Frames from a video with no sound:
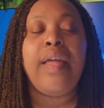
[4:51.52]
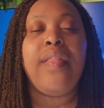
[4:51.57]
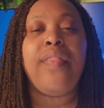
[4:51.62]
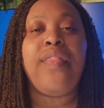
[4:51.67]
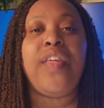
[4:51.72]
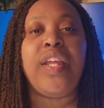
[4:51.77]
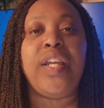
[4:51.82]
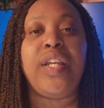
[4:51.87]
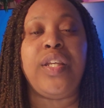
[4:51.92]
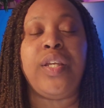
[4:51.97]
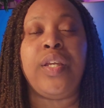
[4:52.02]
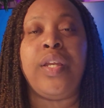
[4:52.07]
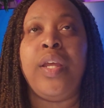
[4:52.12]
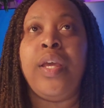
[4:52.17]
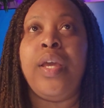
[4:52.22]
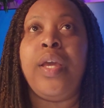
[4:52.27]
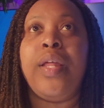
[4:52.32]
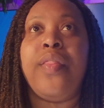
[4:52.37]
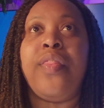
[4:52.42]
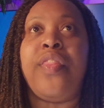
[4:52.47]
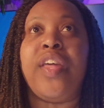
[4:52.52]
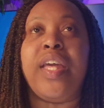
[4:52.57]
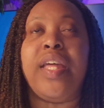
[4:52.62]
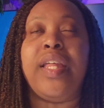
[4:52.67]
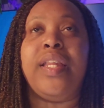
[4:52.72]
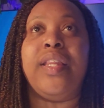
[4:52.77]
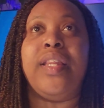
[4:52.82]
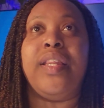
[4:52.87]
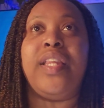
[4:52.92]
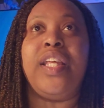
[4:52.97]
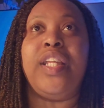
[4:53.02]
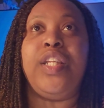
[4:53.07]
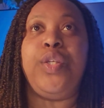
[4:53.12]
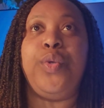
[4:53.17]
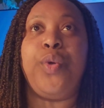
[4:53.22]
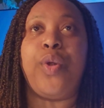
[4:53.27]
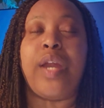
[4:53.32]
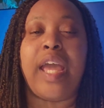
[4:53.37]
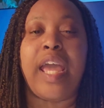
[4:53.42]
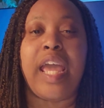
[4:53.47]
then then then
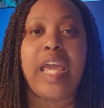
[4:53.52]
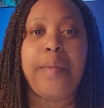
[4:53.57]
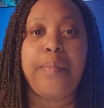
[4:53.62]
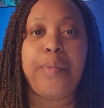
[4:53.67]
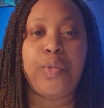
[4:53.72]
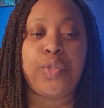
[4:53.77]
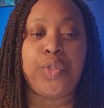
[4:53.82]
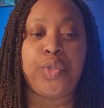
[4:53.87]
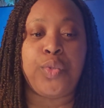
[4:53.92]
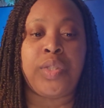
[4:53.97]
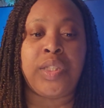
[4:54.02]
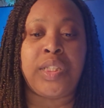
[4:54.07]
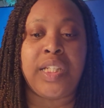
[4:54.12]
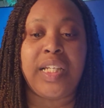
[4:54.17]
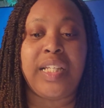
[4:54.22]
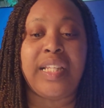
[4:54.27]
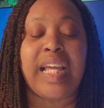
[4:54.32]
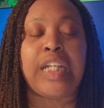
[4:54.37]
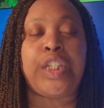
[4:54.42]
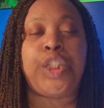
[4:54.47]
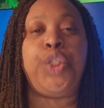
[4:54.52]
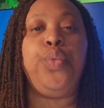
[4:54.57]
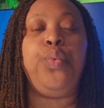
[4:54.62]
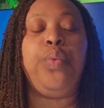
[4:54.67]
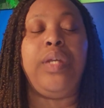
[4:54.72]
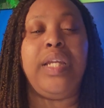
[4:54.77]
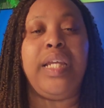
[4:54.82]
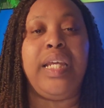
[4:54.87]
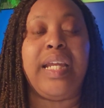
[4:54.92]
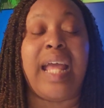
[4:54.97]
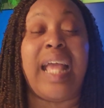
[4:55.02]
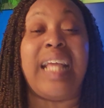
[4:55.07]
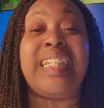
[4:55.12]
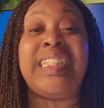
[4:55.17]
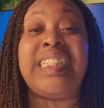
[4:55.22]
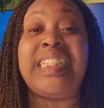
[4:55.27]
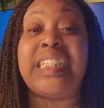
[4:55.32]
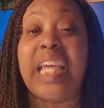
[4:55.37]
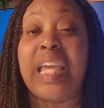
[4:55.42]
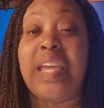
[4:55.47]
you are able to see that you need a
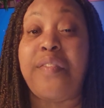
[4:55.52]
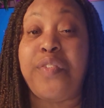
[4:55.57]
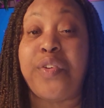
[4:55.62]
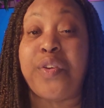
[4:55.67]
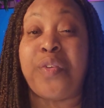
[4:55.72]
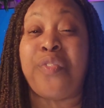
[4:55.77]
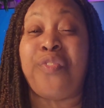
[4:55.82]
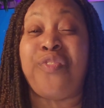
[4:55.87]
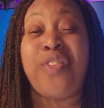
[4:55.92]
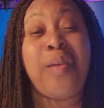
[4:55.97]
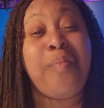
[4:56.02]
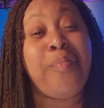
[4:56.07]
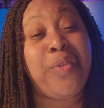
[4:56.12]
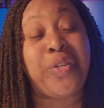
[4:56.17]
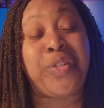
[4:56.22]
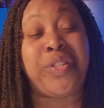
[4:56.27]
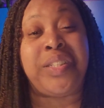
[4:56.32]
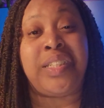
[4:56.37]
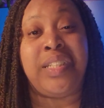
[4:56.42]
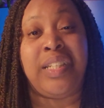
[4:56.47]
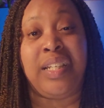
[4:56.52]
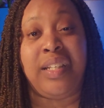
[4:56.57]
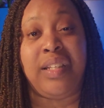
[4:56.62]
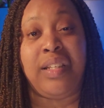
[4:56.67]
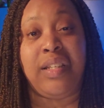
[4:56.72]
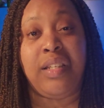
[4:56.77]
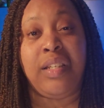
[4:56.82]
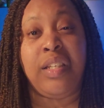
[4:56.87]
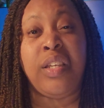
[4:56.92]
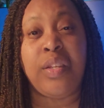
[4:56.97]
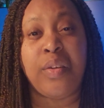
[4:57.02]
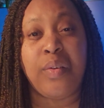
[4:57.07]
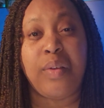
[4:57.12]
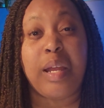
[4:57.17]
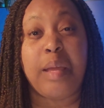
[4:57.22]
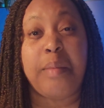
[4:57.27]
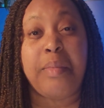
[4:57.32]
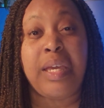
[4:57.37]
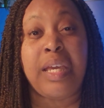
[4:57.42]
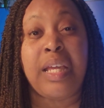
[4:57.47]
savior from your sin. You know what
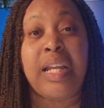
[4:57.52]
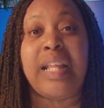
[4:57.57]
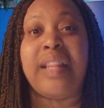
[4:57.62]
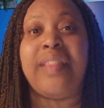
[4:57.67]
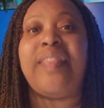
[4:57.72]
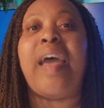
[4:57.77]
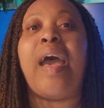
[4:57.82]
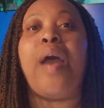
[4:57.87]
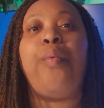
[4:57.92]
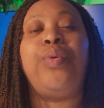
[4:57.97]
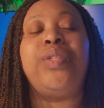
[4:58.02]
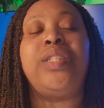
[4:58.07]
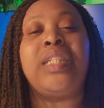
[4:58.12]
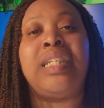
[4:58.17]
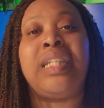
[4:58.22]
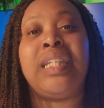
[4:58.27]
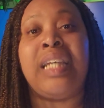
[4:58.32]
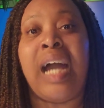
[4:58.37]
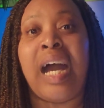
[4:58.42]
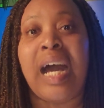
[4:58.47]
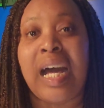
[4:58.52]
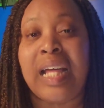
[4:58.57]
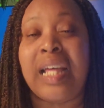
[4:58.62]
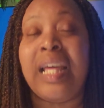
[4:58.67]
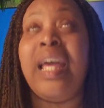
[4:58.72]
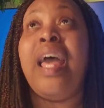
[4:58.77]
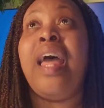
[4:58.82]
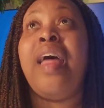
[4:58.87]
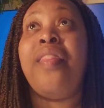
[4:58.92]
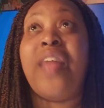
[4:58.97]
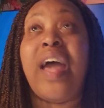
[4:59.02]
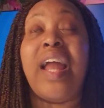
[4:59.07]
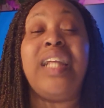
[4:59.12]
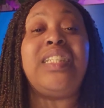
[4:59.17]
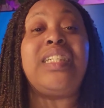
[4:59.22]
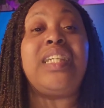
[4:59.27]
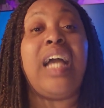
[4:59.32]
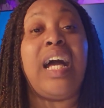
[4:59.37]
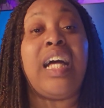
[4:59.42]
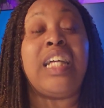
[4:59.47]
I mean? And that was God. That
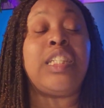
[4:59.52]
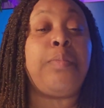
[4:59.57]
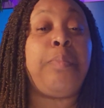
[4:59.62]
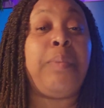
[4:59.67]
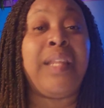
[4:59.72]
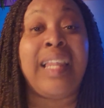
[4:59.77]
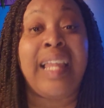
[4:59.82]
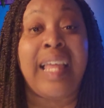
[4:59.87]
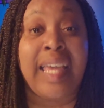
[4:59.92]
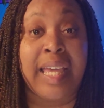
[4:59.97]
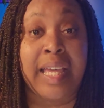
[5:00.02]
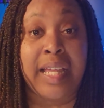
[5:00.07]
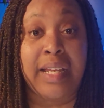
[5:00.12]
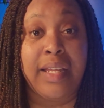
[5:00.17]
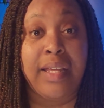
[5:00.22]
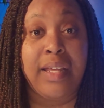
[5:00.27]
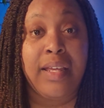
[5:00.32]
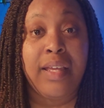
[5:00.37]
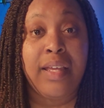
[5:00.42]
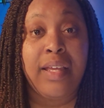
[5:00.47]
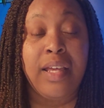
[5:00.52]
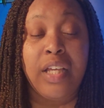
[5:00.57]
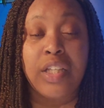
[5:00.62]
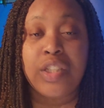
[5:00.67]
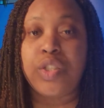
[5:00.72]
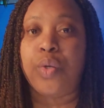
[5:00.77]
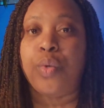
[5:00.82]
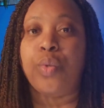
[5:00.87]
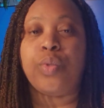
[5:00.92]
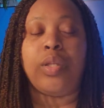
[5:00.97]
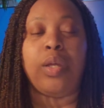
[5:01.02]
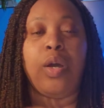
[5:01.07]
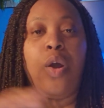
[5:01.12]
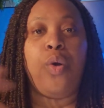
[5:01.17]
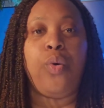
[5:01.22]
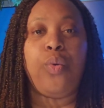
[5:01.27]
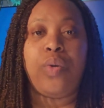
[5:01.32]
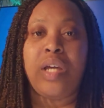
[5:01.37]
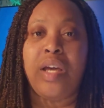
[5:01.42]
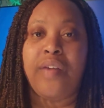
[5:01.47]
is God's plan. So the
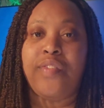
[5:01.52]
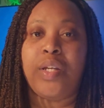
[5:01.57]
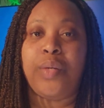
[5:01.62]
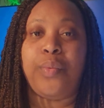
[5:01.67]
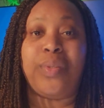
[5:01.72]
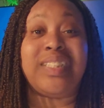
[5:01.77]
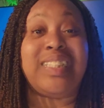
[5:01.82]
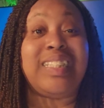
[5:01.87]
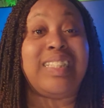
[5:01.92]
old covenant was